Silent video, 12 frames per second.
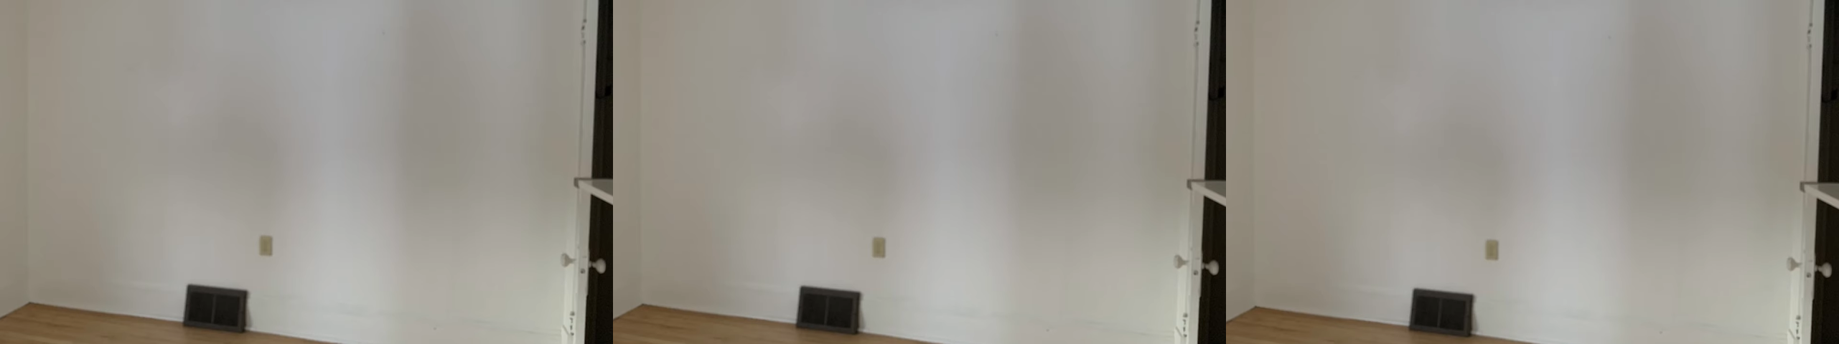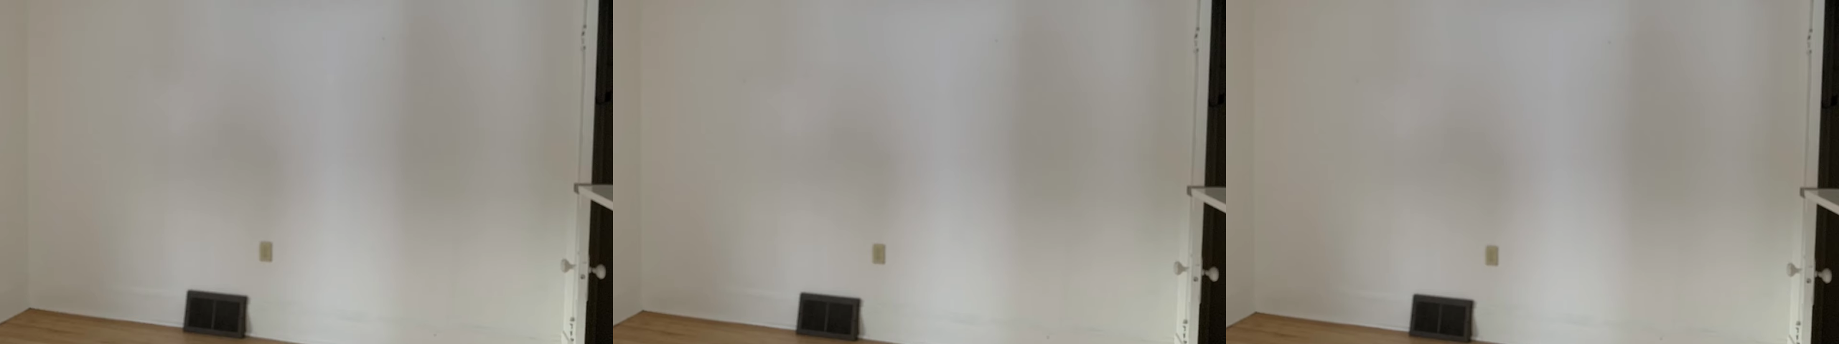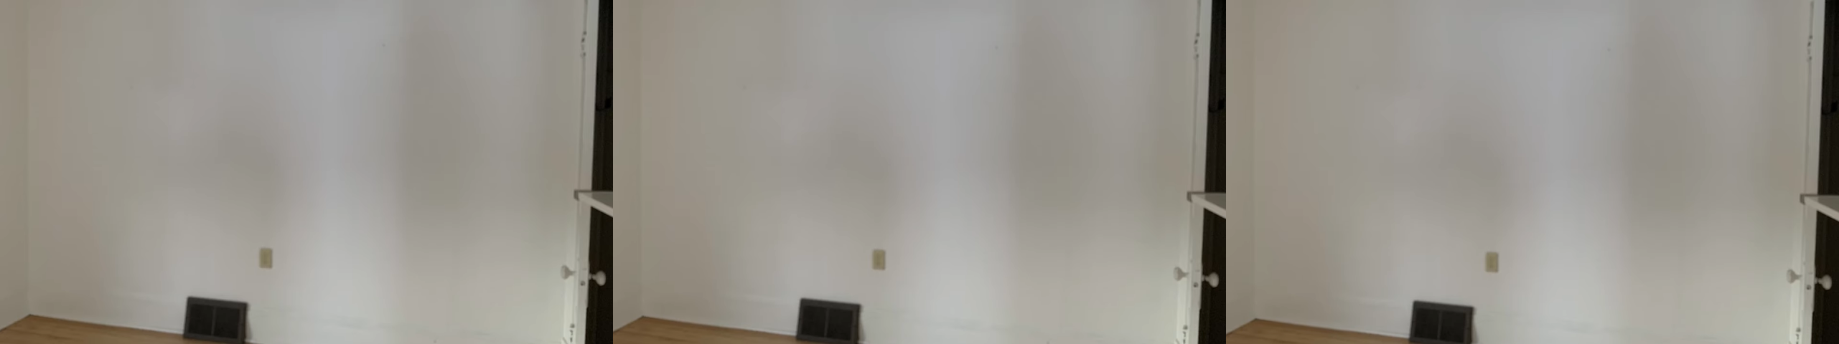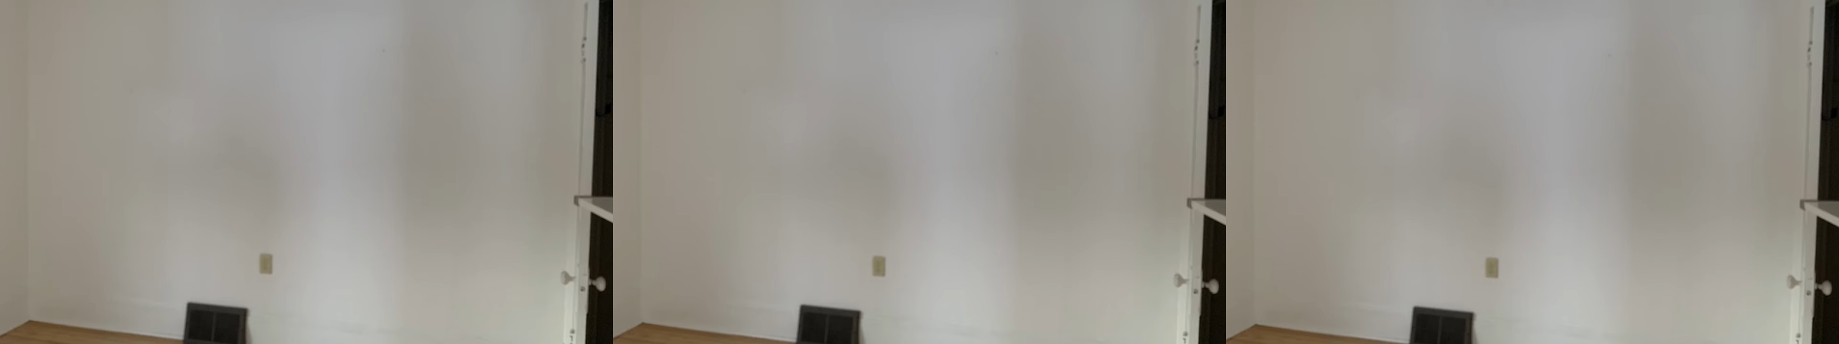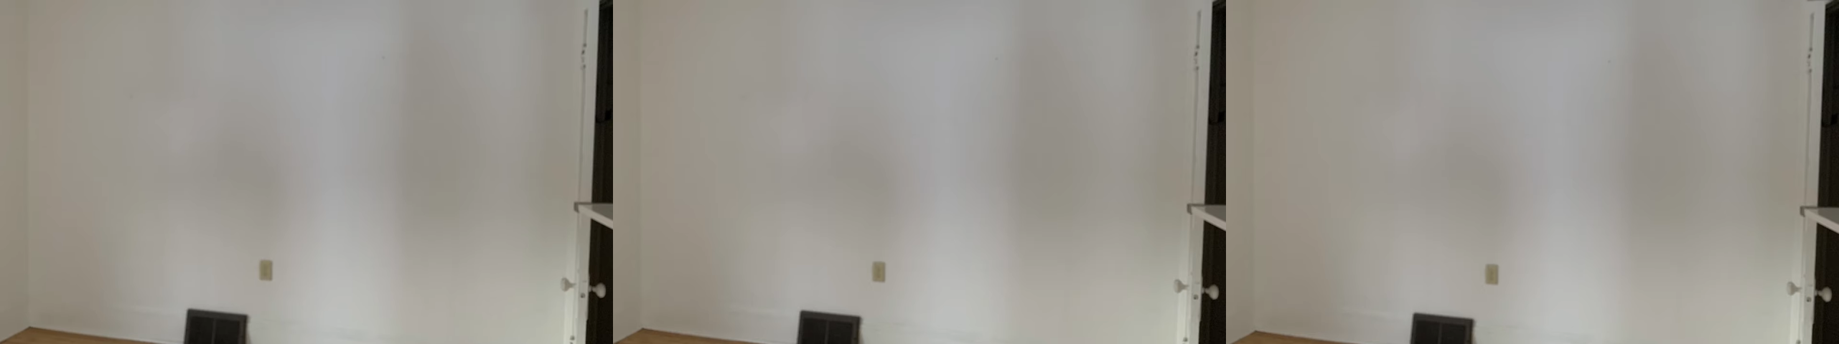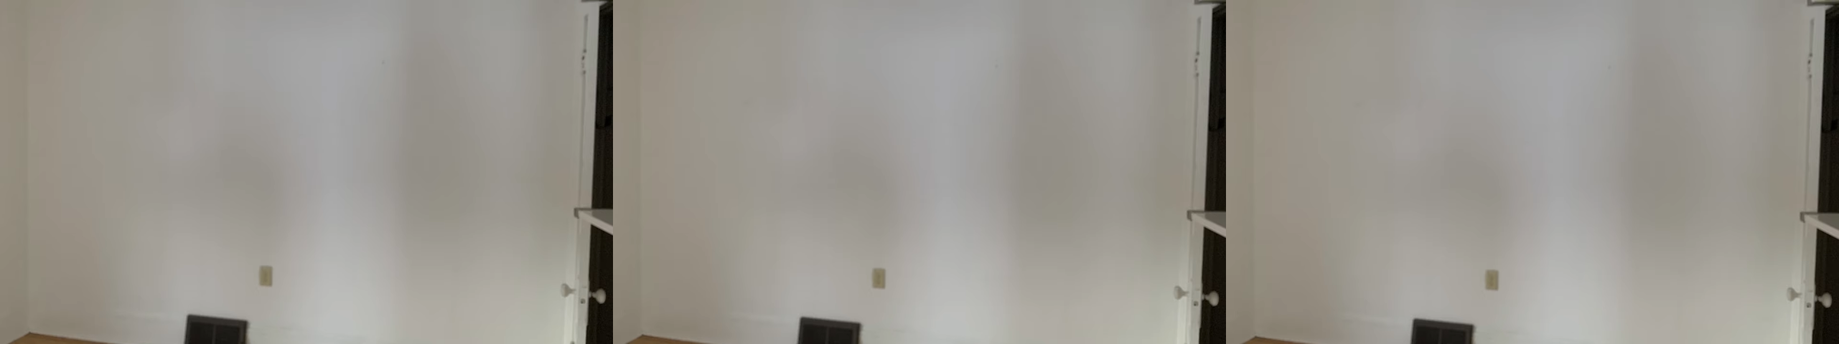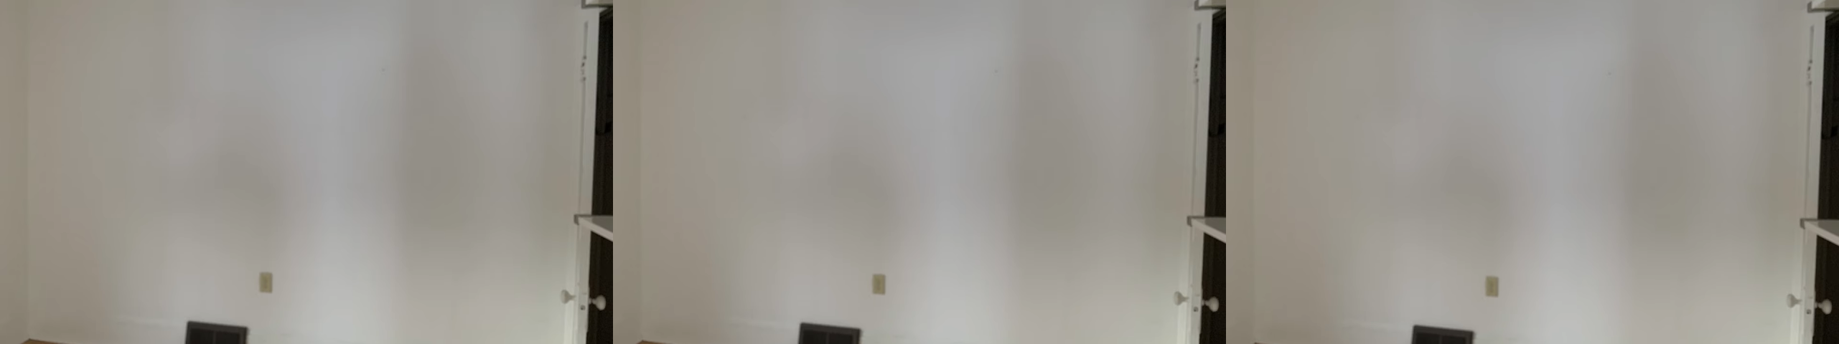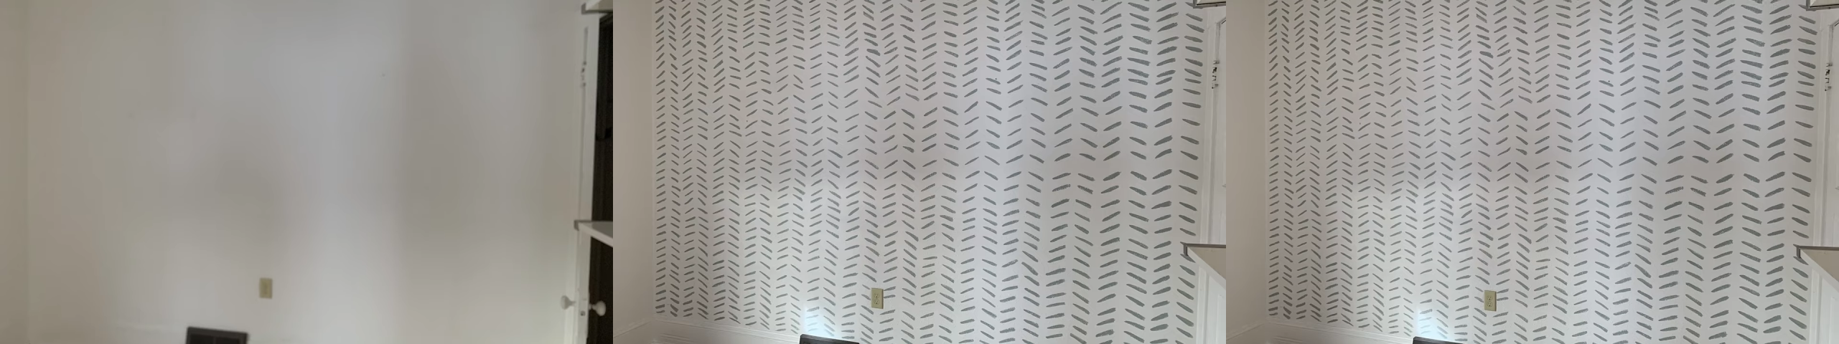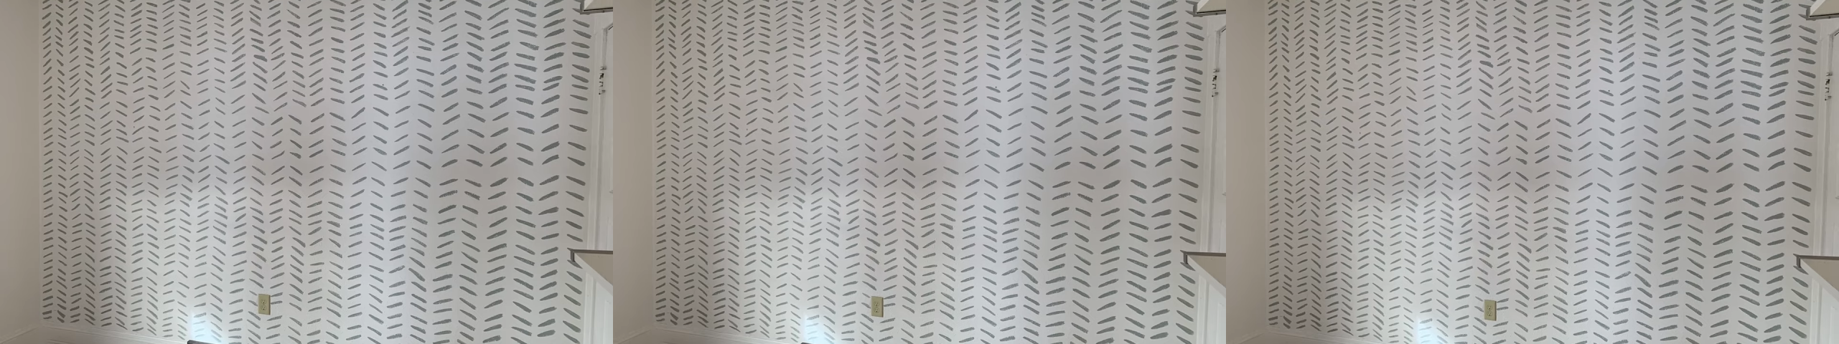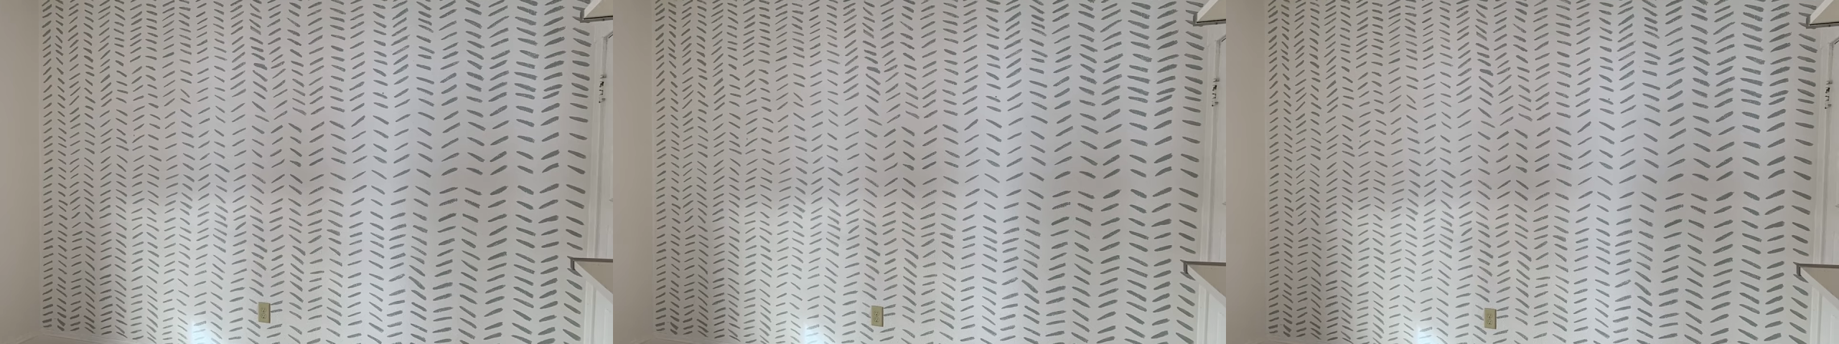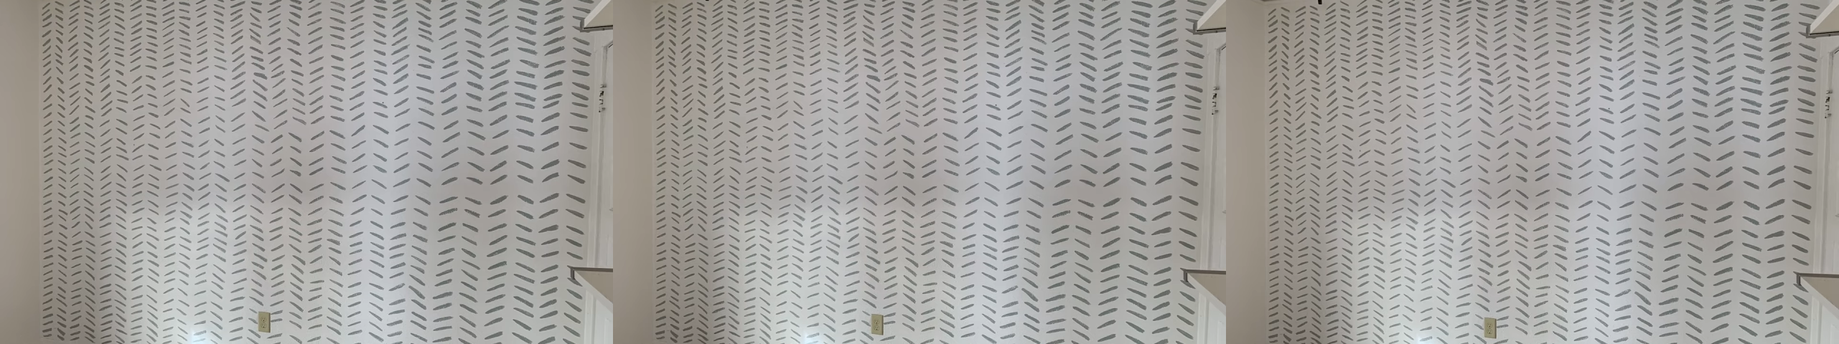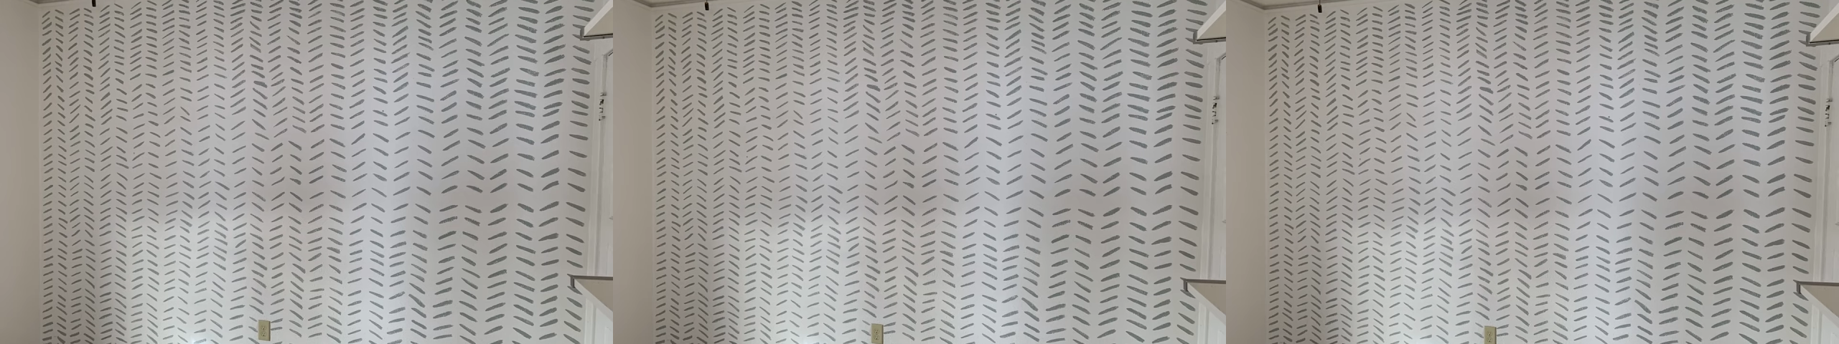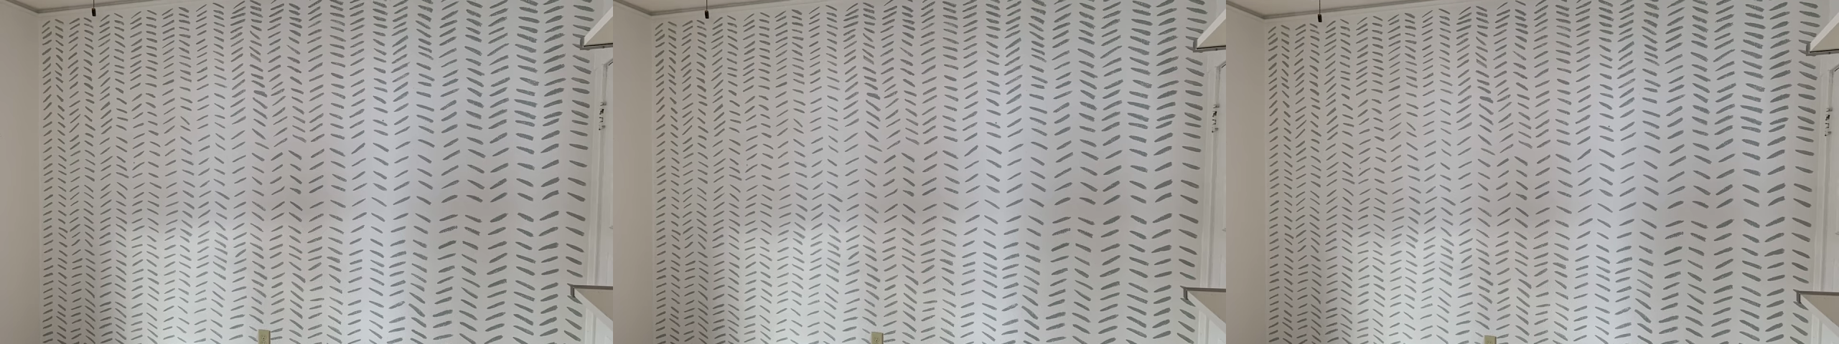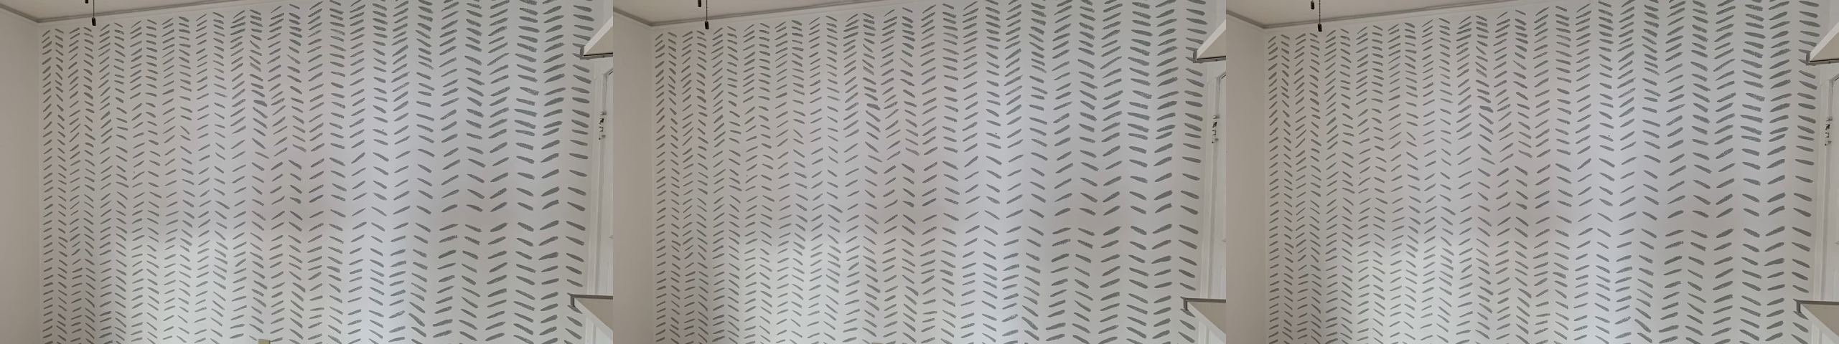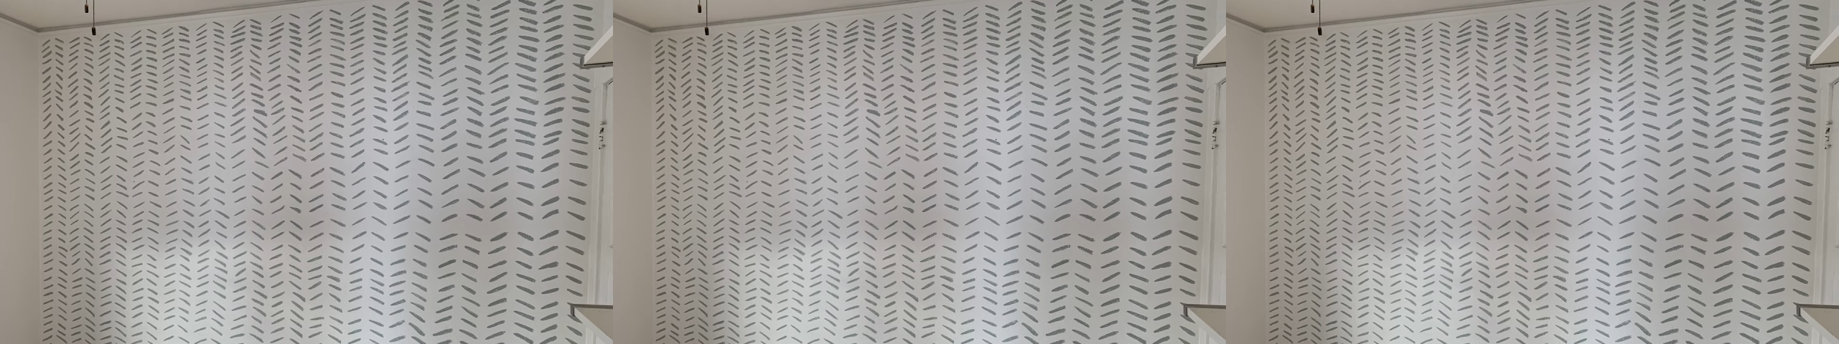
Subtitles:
Nobody's mouth can be seen.